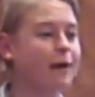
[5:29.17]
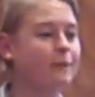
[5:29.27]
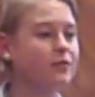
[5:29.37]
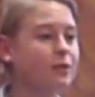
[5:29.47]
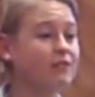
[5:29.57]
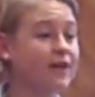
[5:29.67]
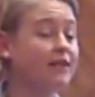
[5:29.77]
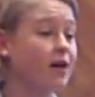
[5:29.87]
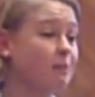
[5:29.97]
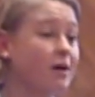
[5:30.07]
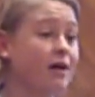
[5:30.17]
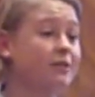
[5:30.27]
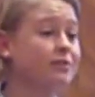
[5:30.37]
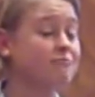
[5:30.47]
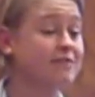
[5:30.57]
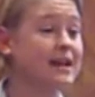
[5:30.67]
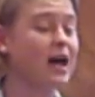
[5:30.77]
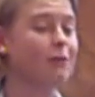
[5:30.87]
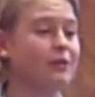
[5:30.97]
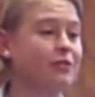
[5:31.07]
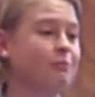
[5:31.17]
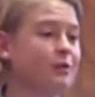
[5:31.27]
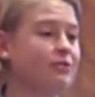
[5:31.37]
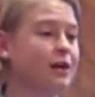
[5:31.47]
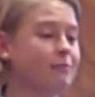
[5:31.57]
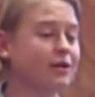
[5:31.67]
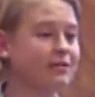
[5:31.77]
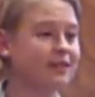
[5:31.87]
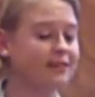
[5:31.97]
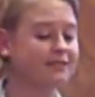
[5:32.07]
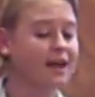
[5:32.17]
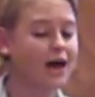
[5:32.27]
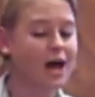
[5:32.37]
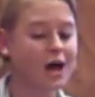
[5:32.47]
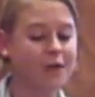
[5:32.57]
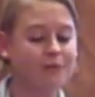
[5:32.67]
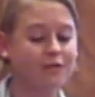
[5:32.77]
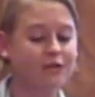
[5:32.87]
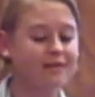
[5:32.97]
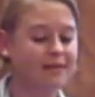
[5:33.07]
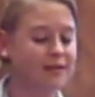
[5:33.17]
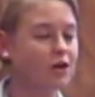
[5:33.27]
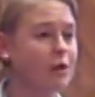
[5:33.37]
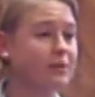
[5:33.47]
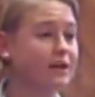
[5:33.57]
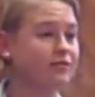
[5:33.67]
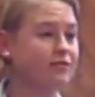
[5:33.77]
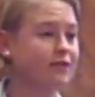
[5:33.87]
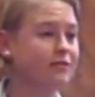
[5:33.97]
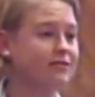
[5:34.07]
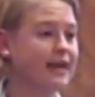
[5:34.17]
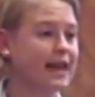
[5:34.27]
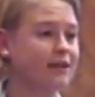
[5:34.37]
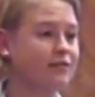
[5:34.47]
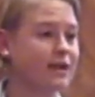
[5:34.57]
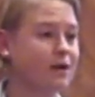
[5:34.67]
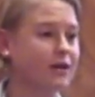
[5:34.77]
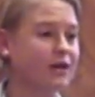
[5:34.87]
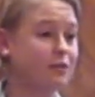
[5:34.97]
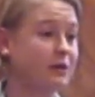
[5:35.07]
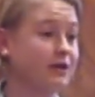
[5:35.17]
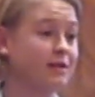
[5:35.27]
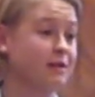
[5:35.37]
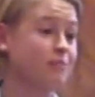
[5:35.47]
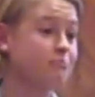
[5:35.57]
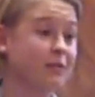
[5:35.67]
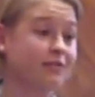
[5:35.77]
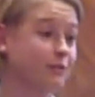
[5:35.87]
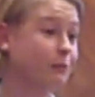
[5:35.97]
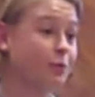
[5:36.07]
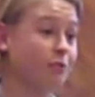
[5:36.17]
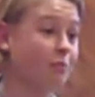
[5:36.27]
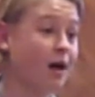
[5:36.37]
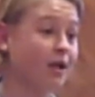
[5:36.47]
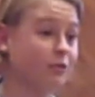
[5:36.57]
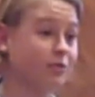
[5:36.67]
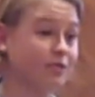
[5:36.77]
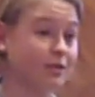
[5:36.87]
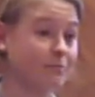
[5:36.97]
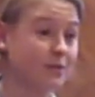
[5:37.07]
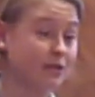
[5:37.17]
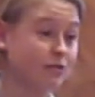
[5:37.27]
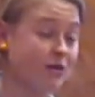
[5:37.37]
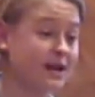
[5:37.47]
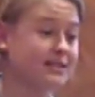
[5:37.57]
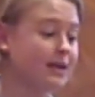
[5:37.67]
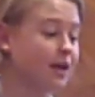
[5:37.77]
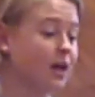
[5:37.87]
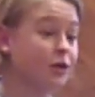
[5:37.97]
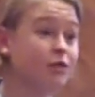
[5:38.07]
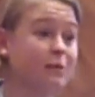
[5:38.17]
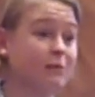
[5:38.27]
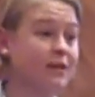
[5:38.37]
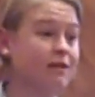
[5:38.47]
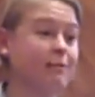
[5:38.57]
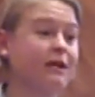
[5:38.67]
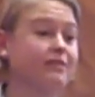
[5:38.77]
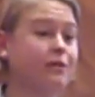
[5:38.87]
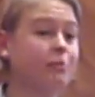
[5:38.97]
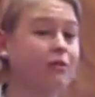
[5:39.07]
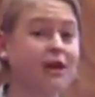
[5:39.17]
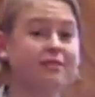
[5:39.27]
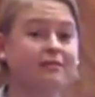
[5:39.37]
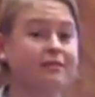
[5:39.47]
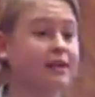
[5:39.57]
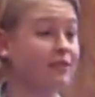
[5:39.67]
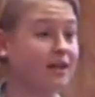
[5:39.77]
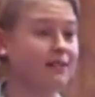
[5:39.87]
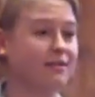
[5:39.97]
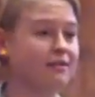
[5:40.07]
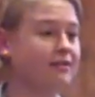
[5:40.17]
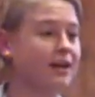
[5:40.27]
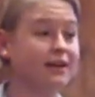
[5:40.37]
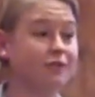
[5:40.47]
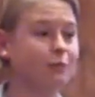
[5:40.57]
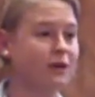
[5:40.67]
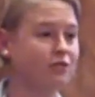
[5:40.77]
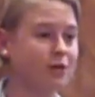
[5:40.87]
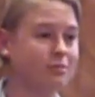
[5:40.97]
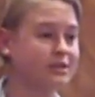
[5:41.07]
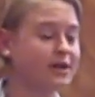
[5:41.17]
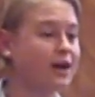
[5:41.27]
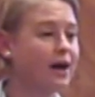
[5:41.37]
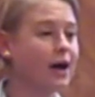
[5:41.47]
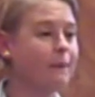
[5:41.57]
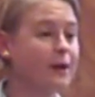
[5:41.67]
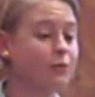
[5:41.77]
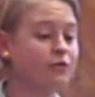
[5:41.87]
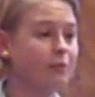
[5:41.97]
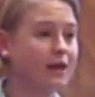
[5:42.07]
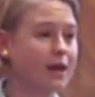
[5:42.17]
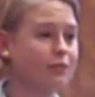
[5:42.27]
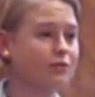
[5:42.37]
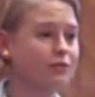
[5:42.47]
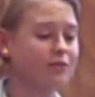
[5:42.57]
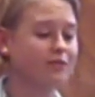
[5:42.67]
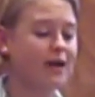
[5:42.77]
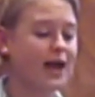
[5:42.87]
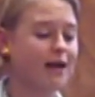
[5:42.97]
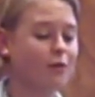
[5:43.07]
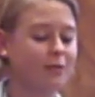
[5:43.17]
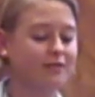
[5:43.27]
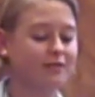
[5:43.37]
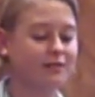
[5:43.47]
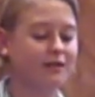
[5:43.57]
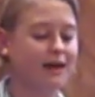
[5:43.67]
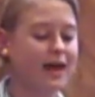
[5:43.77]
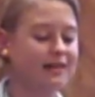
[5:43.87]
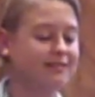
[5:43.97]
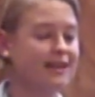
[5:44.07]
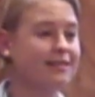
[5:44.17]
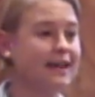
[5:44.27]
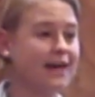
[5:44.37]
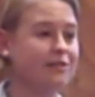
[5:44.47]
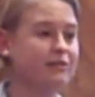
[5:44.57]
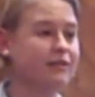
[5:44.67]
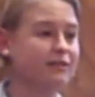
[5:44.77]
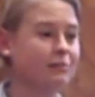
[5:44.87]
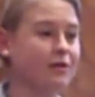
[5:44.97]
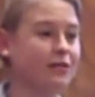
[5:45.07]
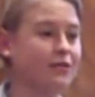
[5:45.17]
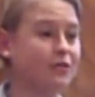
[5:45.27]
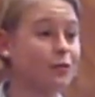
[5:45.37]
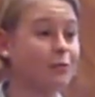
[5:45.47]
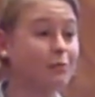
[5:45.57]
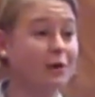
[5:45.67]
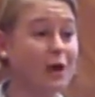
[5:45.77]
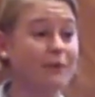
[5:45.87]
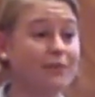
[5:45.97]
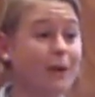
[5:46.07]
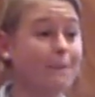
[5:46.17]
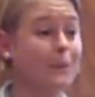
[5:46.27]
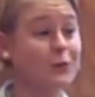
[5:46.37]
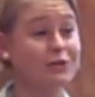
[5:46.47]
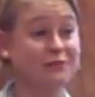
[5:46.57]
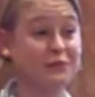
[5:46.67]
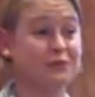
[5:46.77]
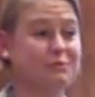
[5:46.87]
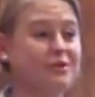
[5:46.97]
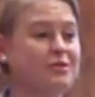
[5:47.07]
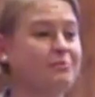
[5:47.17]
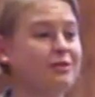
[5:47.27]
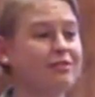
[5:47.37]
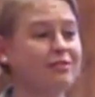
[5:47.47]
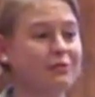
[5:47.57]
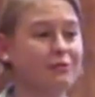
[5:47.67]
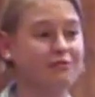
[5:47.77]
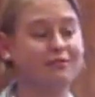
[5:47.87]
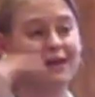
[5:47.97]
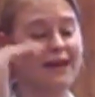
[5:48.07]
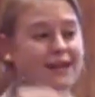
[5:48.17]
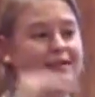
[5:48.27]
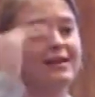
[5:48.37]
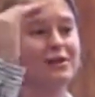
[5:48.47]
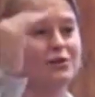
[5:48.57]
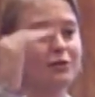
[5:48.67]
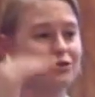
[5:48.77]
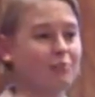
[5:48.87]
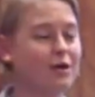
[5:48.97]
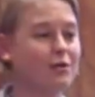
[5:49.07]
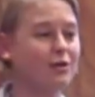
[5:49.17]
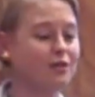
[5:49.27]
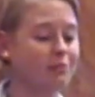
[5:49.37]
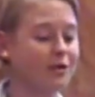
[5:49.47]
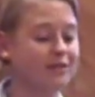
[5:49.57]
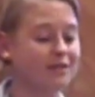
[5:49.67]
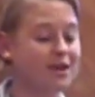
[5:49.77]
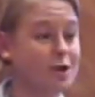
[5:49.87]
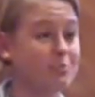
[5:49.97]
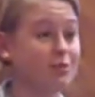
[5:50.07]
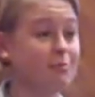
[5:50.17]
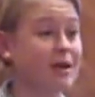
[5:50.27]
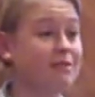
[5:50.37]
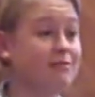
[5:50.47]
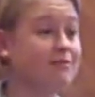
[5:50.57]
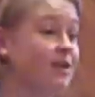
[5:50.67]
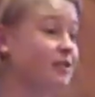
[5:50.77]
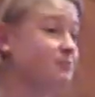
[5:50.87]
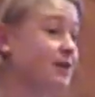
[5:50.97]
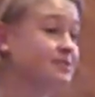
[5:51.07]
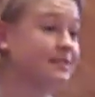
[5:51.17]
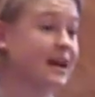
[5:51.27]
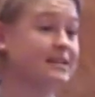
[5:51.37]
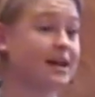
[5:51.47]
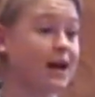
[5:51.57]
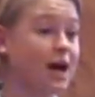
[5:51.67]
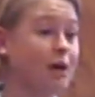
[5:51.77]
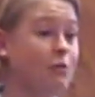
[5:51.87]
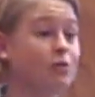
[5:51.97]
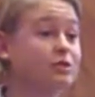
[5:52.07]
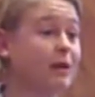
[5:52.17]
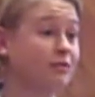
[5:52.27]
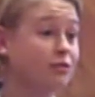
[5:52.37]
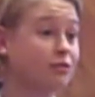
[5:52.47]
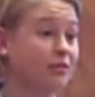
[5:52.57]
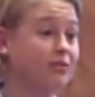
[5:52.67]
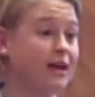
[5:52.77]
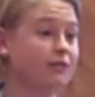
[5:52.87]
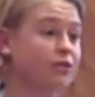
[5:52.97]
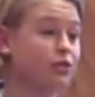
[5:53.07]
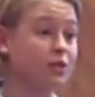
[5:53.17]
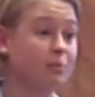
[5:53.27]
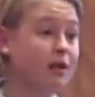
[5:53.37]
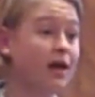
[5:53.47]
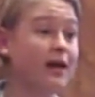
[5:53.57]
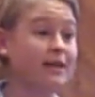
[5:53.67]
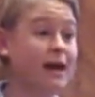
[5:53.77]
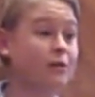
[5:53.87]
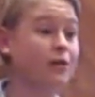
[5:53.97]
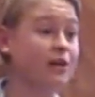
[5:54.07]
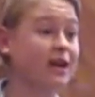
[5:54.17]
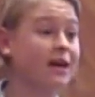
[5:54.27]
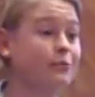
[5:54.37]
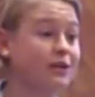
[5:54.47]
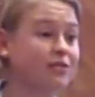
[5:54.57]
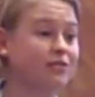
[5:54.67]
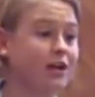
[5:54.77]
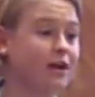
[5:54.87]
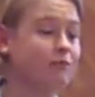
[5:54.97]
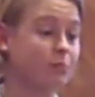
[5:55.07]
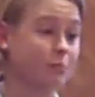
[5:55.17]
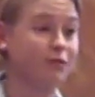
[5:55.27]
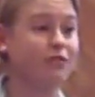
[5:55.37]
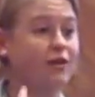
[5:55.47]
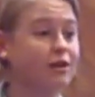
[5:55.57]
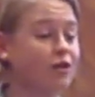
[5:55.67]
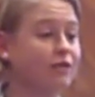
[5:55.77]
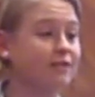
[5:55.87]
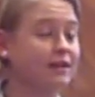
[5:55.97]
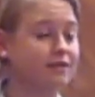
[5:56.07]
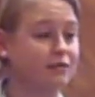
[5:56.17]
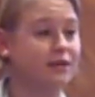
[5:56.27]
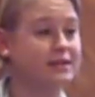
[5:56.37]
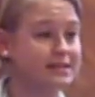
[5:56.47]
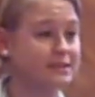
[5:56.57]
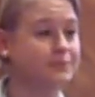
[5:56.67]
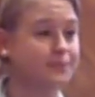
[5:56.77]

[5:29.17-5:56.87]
So we're finding that our partners are really helping us boost that process. So I'd say that a combination of the scaling of the network has been massive support from partners, which has been great. A lot of people hearing about us in the press, loving the idea and saying, I'd love to be a Tripbod, and also being able to sort of almost extend the length of our vetting process. It almost becomes more difficult to be a Tripbod, to sort of, again, notch up our quality process, but to make the first part of that automated through the sites that you can apply now online, which removes a certain cost centre for us.